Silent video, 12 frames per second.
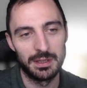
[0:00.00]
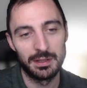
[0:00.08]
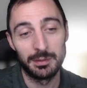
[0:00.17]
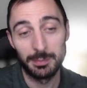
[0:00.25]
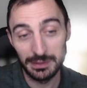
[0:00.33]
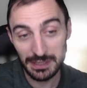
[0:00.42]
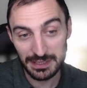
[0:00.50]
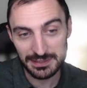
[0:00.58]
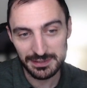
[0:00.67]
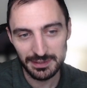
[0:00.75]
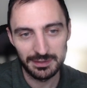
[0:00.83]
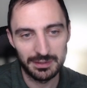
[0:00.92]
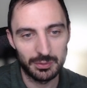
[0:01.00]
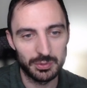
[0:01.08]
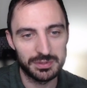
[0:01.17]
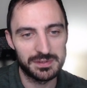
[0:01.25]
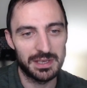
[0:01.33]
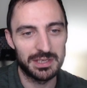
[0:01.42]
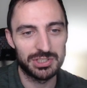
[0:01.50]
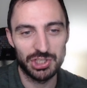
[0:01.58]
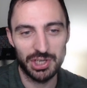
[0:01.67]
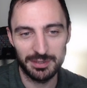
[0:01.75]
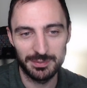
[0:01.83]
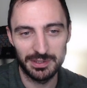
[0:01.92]
plus there was a
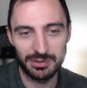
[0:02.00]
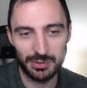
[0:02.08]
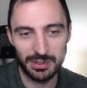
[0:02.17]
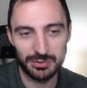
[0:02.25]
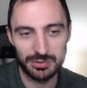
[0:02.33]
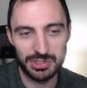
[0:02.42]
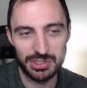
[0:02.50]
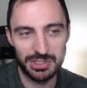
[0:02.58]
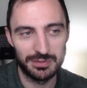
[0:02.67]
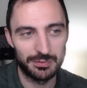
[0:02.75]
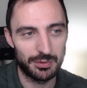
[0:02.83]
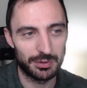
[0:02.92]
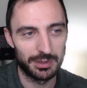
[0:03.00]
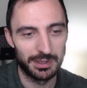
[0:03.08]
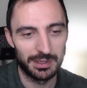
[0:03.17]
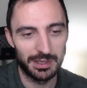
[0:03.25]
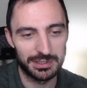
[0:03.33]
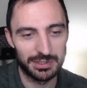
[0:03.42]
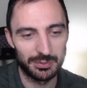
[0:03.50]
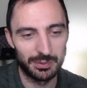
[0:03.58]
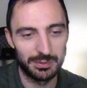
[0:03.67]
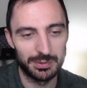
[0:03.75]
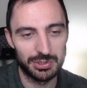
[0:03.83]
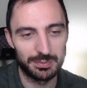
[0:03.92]
checkmate threat on g4. Actually with
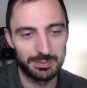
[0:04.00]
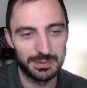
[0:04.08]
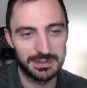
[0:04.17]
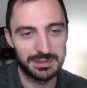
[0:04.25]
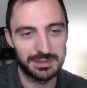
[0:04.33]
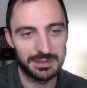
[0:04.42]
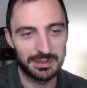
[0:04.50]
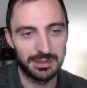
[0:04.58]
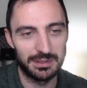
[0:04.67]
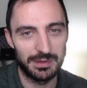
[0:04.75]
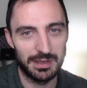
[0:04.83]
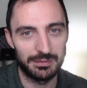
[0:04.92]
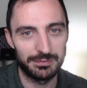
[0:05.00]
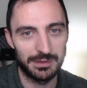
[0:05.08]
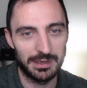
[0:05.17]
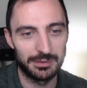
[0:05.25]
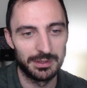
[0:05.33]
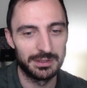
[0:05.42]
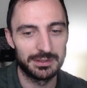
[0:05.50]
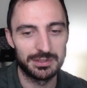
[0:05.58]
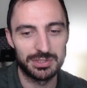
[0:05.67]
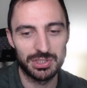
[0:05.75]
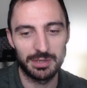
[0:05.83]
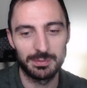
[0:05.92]
bishop b6 here, if f5, there's
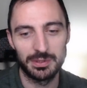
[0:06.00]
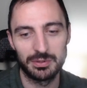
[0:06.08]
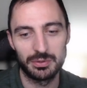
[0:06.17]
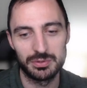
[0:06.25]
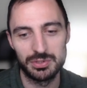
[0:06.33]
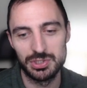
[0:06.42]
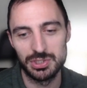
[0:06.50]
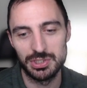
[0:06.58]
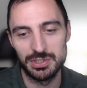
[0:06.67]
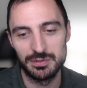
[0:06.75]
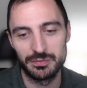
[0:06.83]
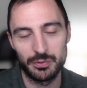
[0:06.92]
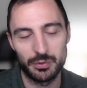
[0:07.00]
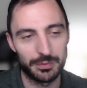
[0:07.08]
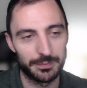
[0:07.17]
checkmate on g4.